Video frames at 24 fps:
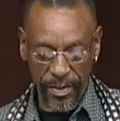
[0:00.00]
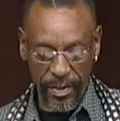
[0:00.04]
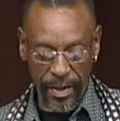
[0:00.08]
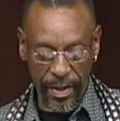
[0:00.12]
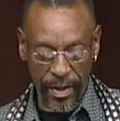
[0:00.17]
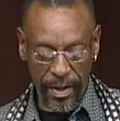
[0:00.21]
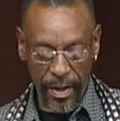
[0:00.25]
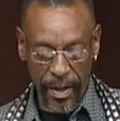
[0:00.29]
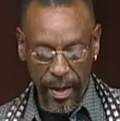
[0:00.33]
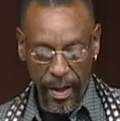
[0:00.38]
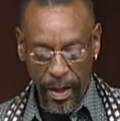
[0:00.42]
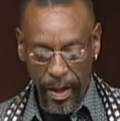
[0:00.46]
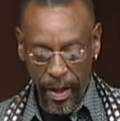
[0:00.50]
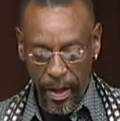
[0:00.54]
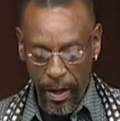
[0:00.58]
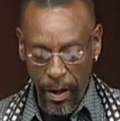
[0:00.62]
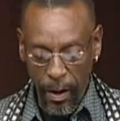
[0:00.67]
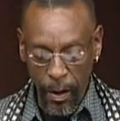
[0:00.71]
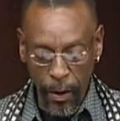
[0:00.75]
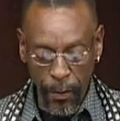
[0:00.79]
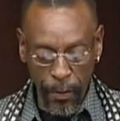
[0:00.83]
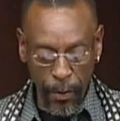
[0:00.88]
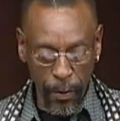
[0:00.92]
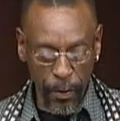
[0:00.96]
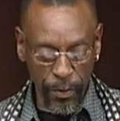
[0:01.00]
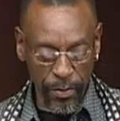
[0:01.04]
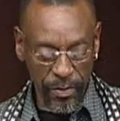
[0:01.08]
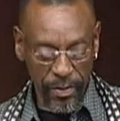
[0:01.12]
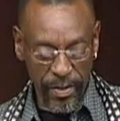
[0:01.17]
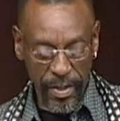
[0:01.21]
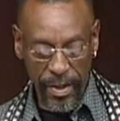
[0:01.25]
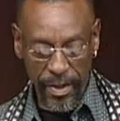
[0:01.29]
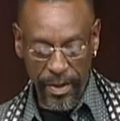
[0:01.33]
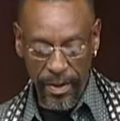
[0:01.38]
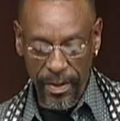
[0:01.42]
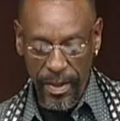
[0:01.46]
in, and all those
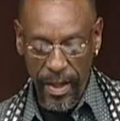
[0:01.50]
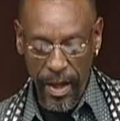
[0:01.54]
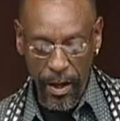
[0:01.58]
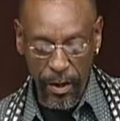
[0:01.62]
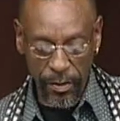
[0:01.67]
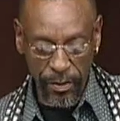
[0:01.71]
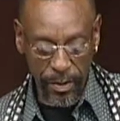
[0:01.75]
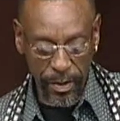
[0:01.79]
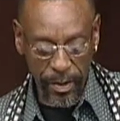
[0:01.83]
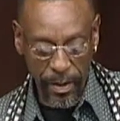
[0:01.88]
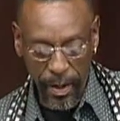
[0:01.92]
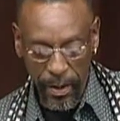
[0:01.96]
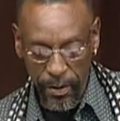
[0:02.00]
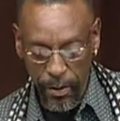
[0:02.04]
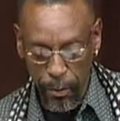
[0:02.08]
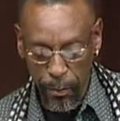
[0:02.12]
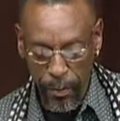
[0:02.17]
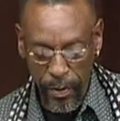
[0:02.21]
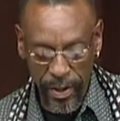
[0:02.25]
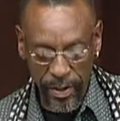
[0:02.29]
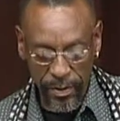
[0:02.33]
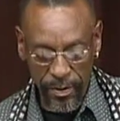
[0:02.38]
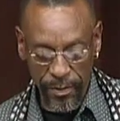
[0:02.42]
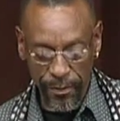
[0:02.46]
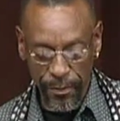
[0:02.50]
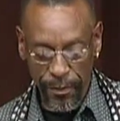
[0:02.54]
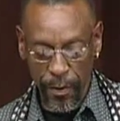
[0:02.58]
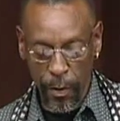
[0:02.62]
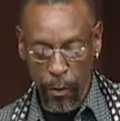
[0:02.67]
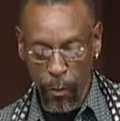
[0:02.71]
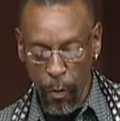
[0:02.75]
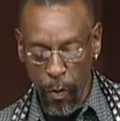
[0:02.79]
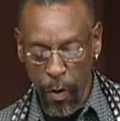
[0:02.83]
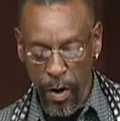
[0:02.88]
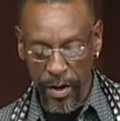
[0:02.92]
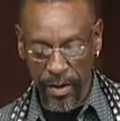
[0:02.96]
10,000 other reasons for
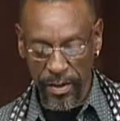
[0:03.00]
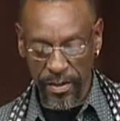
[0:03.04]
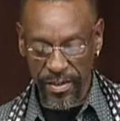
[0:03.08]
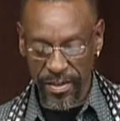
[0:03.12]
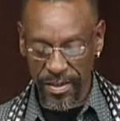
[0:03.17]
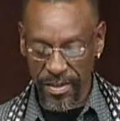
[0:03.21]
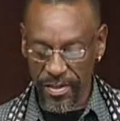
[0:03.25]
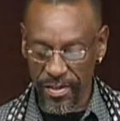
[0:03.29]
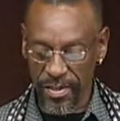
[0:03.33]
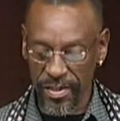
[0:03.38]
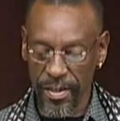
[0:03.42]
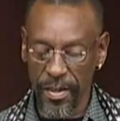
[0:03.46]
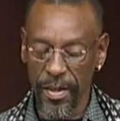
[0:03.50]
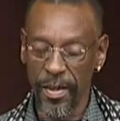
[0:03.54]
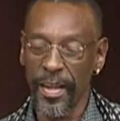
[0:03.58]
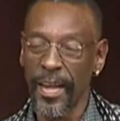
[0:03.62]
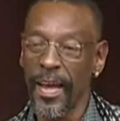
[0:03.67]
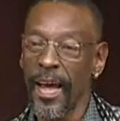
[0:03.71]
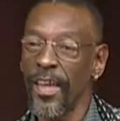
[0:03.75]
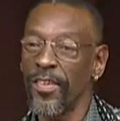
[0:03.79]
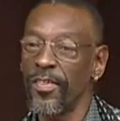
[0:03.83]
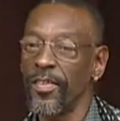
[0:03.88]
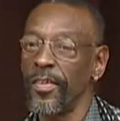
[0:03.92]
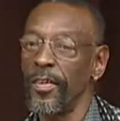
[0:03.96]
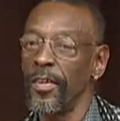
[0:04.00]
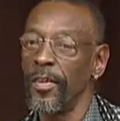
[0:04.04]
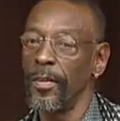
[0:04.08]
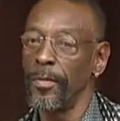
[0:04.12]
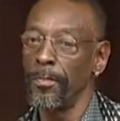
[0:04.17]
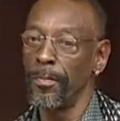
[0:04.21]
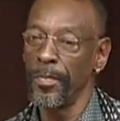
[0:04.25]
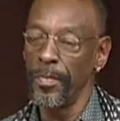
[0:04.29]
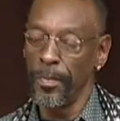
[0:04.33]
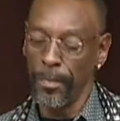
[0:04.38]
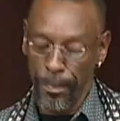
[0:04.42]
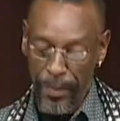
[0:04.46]
wanting sincerely I still
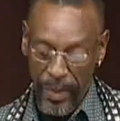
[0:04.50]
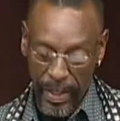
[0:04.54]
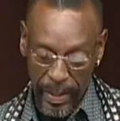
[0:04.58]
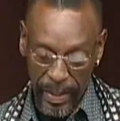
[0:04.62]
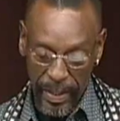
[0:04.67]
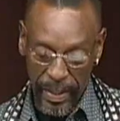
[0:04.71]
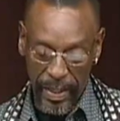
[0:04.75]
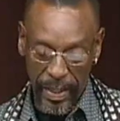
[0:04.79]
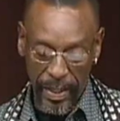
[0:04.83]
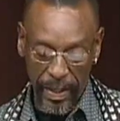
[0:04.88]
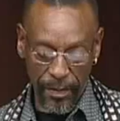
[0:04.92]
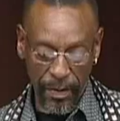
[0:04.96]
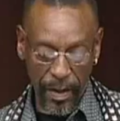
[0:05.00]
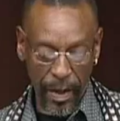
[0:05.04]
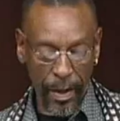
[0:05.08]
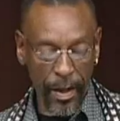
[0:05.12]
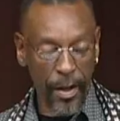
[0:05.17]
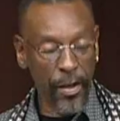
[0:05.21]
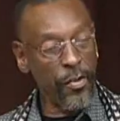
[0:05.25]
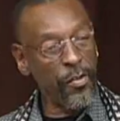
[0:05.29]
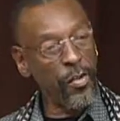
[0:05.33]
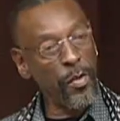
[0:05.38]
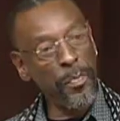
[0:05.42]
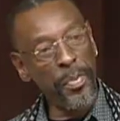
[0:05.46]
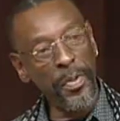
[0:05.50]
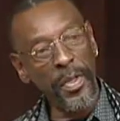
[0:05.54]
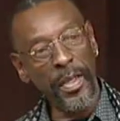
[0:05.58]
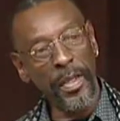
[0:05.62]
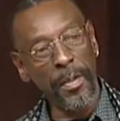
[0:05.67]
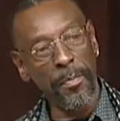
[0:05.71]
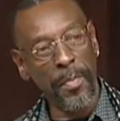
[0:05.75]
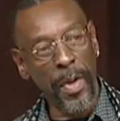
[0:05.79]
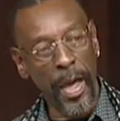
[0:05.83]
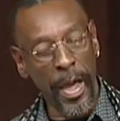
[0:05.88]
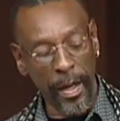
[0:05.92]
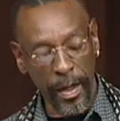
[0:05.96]
believe to be
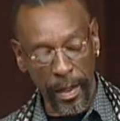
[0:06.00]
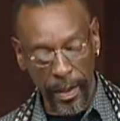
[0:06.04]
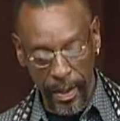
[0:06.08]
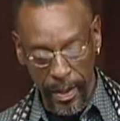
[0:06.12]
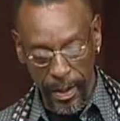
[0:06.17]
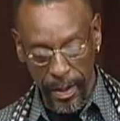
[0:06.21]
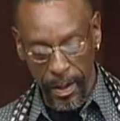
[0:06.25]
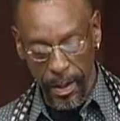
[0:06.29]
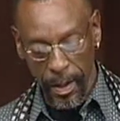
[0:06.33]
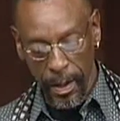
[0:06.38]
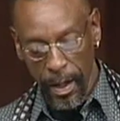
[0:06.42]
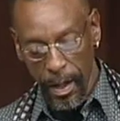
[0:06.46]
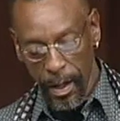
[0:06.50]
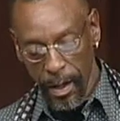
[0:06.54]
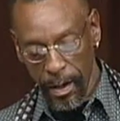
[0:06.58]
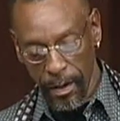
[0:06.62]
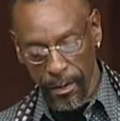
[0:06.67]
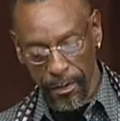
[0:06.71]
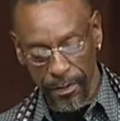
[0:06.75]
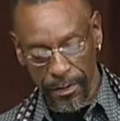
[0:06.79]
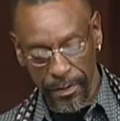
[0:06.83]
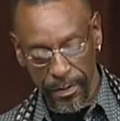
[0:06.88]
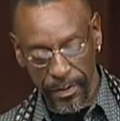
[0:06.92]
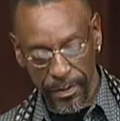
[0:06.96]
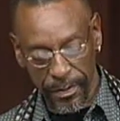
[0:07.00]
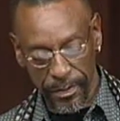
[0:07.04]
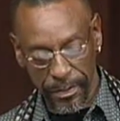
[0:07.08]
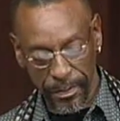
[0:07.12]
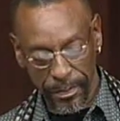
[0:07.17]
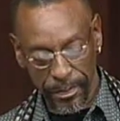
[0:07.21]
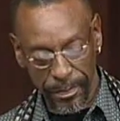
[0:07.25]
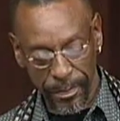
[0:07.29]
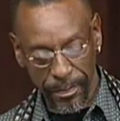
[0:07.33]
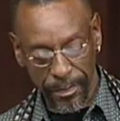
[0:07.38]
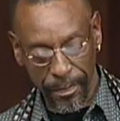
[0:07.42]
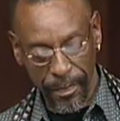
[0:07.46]
madly in love?
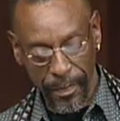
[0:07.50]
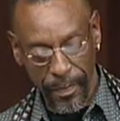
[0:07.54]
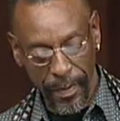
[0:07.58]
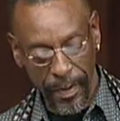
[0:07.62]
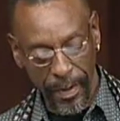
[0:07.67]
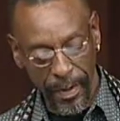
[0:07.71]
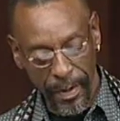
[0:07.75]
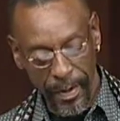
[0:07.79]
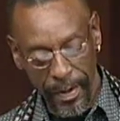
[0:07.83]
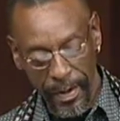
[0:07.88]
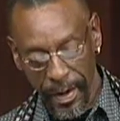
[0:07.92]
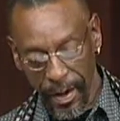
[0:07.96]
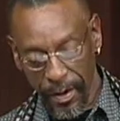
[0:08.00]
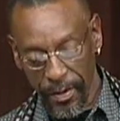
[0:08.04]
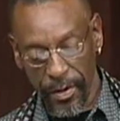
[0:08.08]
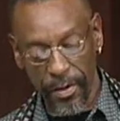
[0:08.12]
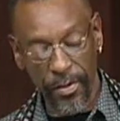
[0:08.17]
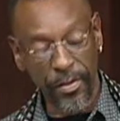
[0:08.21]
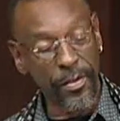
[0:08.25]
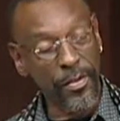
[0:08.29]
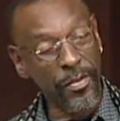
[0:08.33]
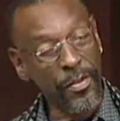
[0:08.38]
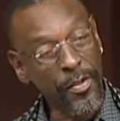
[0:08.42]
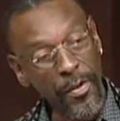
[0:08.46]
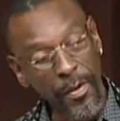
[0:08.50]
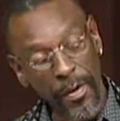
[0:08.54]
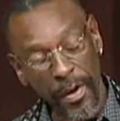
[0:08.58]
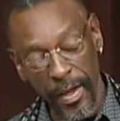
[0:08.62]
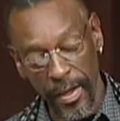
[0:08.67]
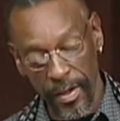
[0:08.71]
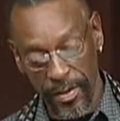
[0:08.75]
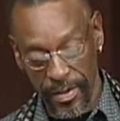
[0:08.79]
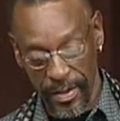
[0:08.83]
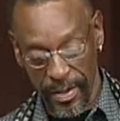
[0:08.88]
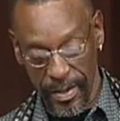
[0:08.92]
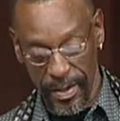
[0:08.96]
Now this is
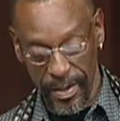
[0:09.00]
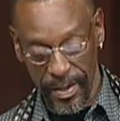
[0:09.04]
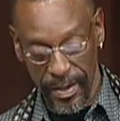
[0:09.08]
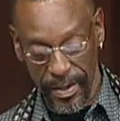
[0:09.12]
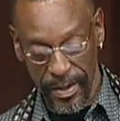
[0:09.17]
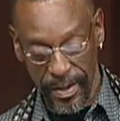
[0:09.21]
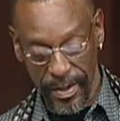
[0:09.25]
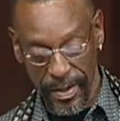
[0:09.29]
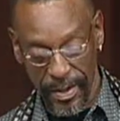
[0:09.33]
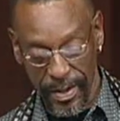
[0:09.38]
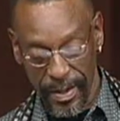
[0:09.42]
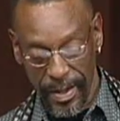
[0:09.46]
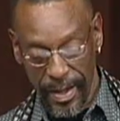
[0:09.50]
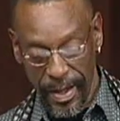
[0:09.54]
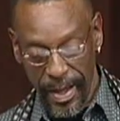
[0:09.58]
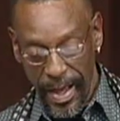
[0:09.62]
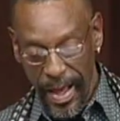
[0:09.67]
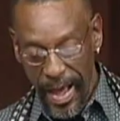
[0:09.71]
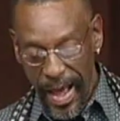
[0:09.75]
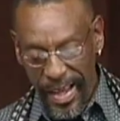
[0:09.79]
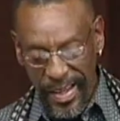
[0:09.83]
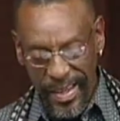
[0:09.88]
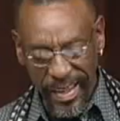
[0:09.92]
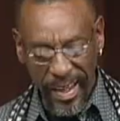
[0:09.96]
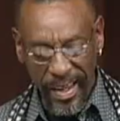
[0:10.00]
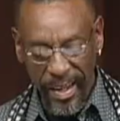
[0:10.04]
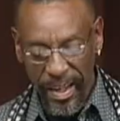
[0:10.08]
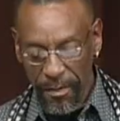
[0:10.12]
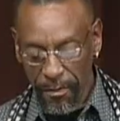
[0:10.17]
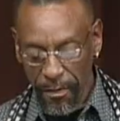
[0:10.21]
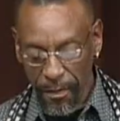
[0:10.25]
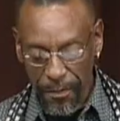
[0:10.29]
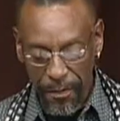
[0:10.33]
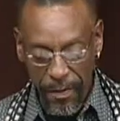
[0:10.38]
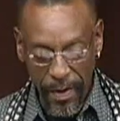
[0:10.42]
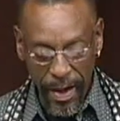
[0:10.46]
crazy. I can't
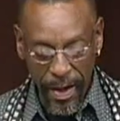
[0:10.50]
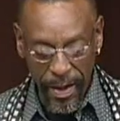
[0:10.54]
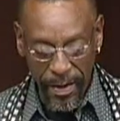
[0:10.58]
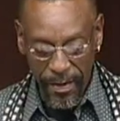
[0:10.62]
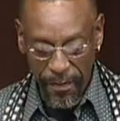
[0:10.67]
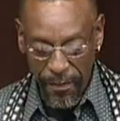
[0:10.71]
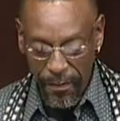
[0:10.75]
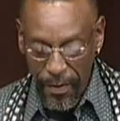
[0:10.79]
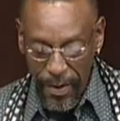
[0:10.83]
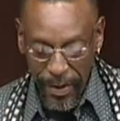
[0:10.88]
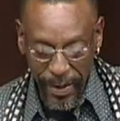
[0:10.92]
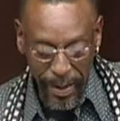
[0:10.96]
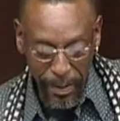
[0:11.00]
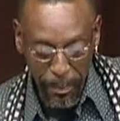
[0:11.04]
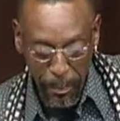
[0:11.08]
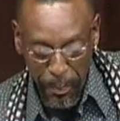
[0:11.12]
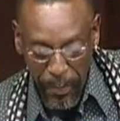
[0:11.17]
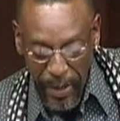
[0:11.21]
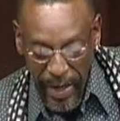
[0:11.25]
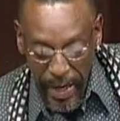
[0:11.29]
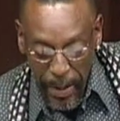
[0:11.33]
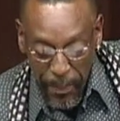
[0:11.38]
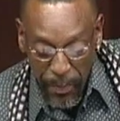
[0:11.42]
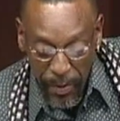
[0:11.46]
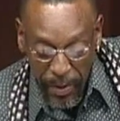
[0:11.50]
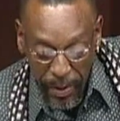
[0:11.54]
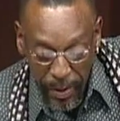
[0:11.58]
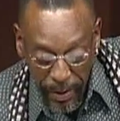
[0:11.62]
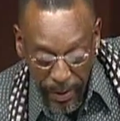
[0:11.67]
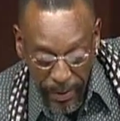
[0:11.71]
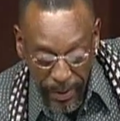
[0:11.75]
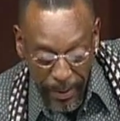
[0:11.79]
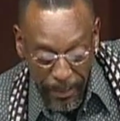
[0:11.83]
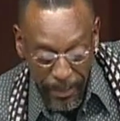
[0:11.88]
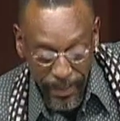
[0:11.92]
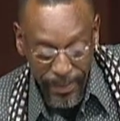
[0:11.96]
even find a fucking paper
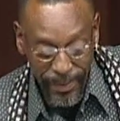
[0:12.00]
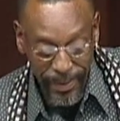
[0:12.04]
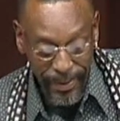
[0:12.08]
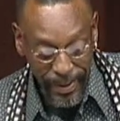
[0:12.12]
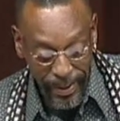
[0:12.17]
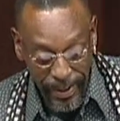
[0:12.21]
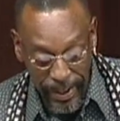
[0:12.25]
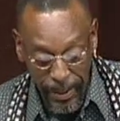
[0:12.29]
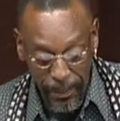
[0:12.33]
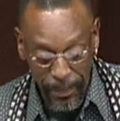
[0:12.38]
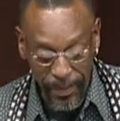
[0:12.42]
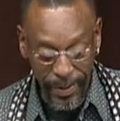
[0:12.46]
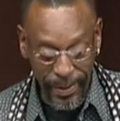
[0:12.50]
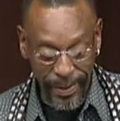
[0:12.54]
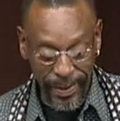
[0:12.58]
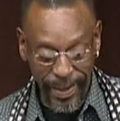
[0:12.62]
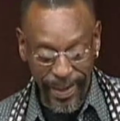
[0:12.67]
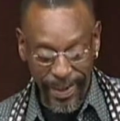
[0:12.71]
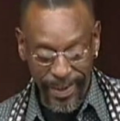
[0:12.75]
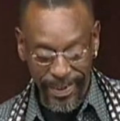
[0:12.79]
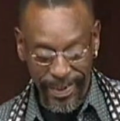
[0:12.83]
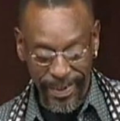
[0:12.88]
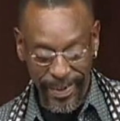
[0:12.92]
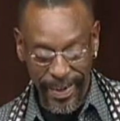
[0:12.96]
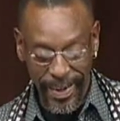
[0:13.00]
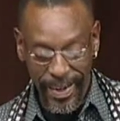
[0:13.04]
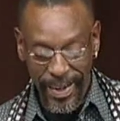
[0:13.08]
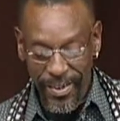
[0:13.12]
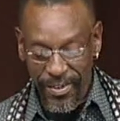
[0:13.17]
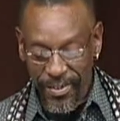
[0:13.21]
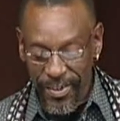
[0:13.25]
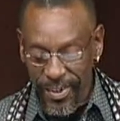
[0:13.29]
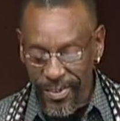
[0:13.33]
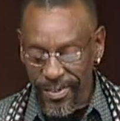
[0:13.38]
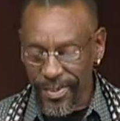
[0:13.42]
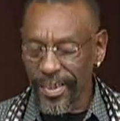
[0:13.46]
clip to clip together
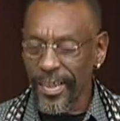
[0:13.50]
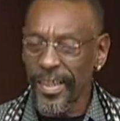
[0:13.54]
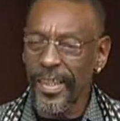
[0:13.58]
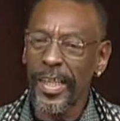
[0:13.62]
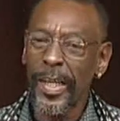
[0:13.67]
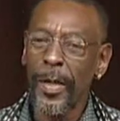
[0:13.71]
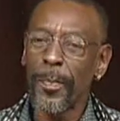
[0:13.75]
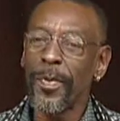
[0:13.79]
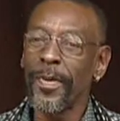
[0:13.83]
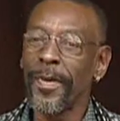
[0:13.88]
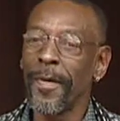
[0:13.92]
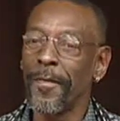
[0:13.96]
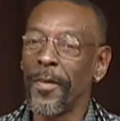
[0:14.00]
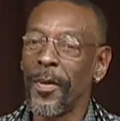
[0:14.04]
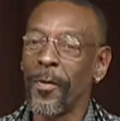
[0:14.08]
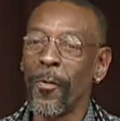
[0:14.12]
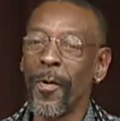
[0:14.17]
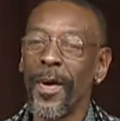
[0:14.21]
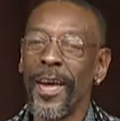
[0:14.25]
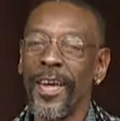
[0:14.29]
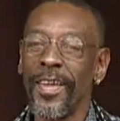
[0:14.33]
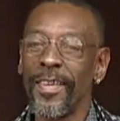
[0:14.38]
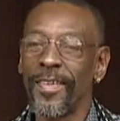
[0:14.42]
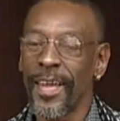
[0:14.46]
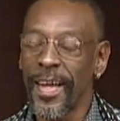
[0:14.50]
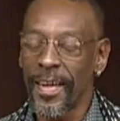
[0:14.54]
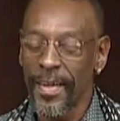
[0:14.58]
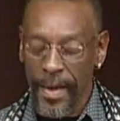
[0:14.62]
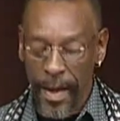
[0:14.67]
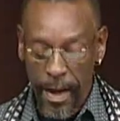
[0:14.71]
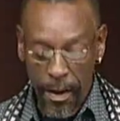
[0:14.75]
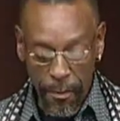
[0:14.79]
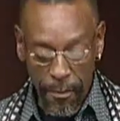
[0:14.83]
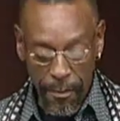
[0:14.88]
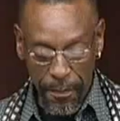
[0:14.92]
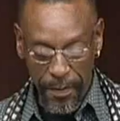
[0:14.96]
just a couple of the ways I
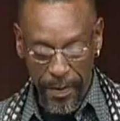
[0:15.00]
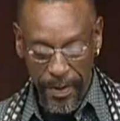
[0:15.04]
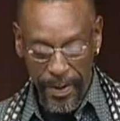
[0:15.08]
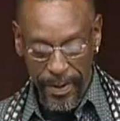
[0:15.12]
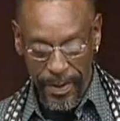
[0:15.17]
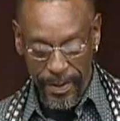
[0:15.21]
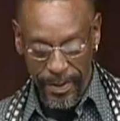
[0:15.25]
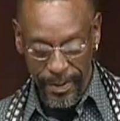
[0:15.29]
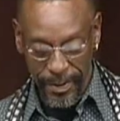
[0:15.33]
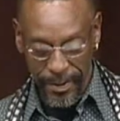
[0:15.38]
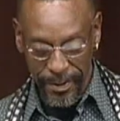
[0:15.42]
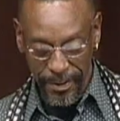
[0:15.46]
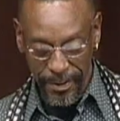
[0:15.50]
now feel.